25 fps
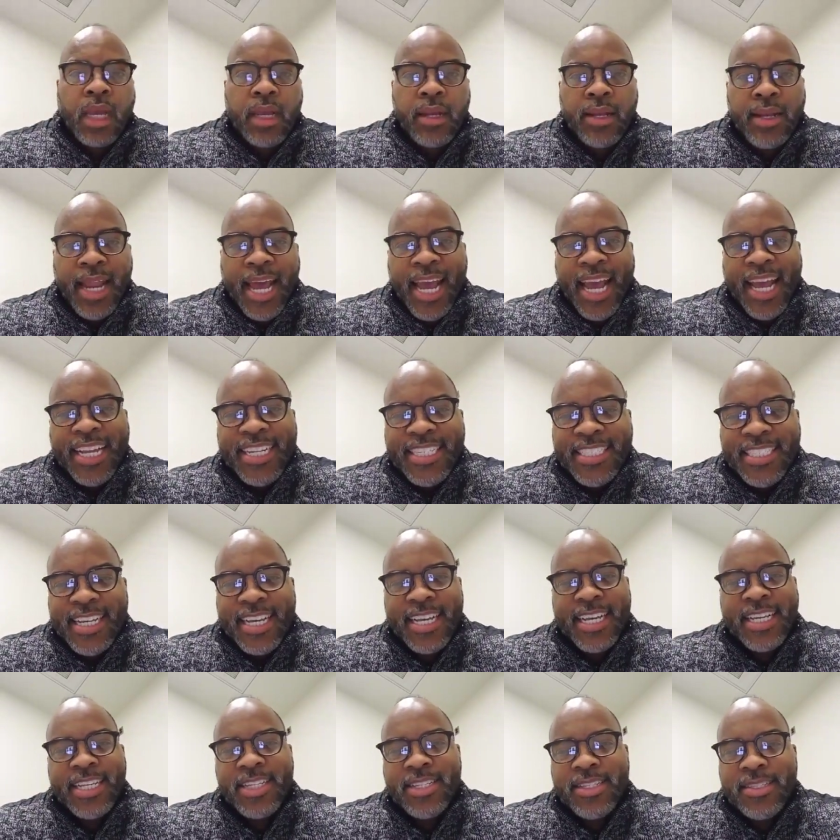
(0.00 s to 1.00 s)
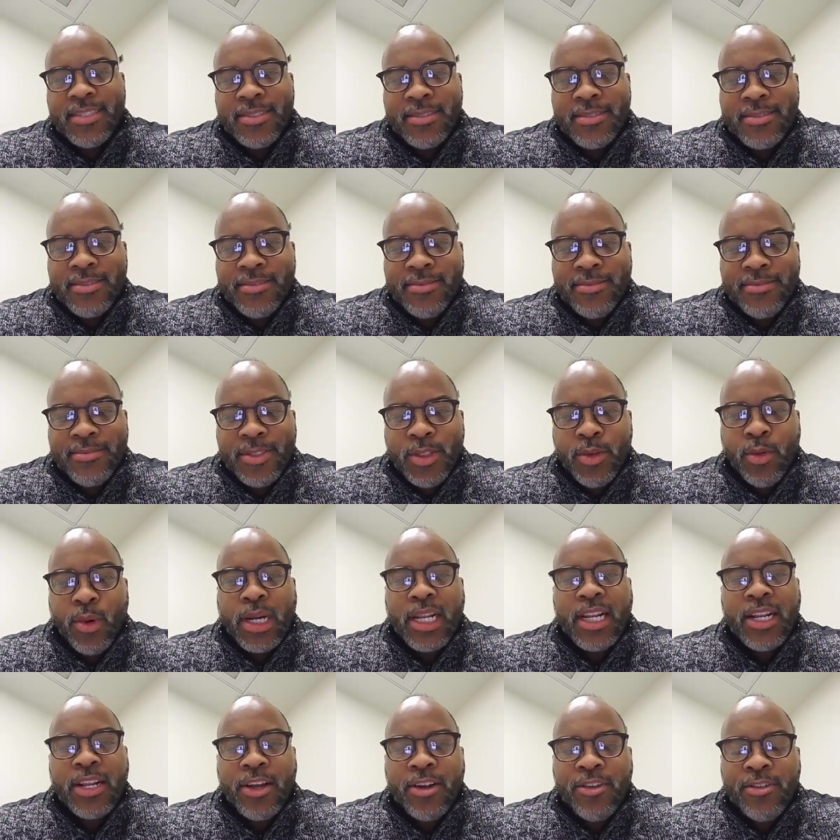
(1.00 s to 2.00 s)
19,
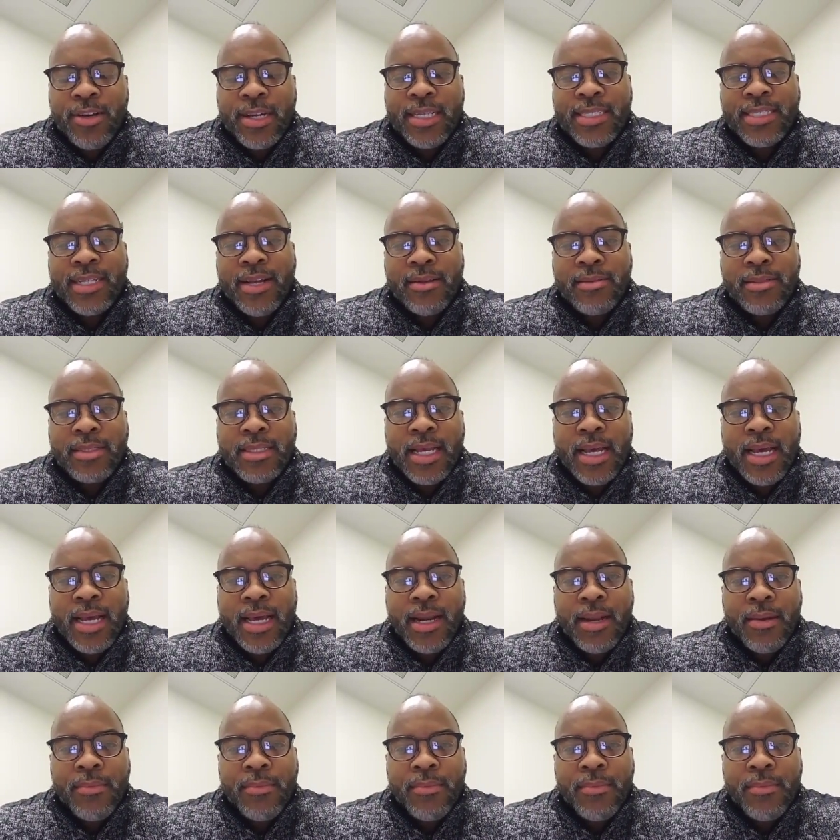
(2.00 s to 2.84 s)
20 degrees outside.